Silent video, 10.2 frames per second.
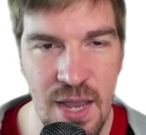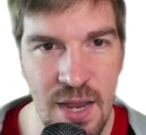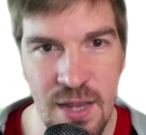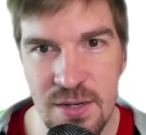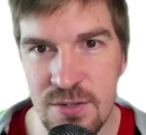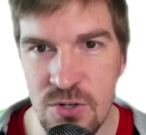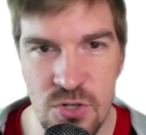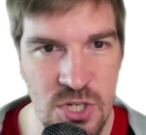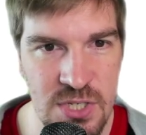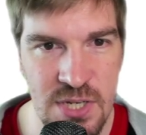and
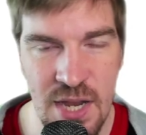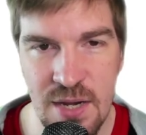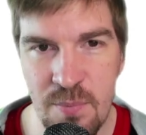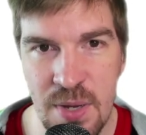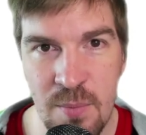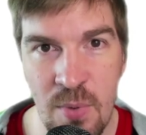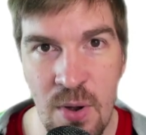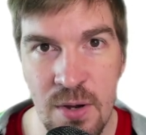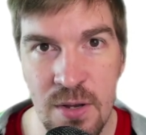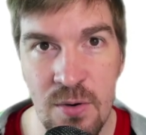you're just kind of
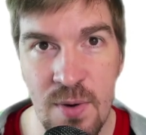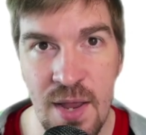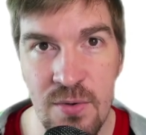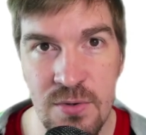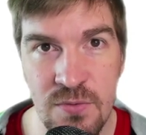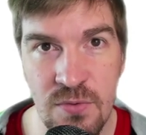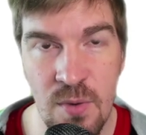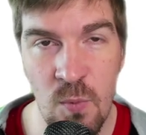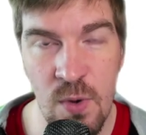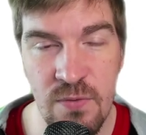ping-ponging around
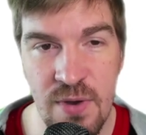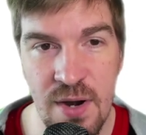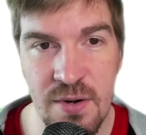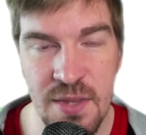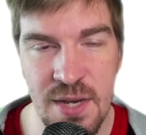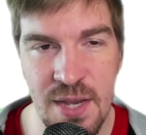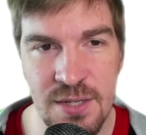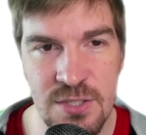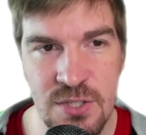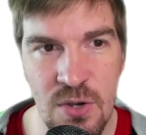from one fire to the next.